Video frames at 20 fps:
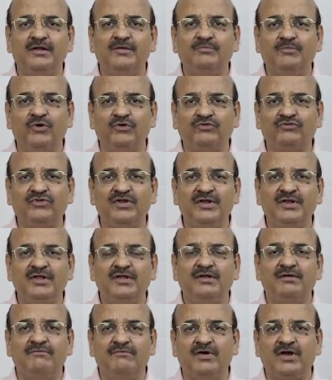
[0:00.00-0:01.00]
posted,
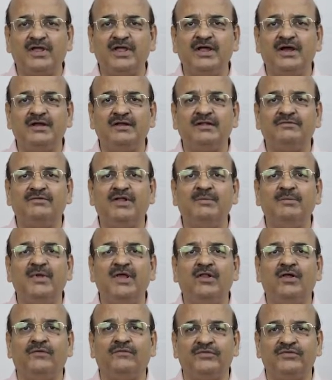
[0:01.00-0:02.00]
working under one
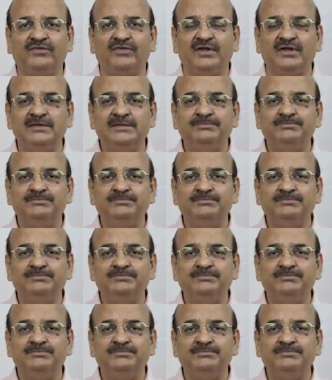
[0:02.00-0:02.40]
Mela officer.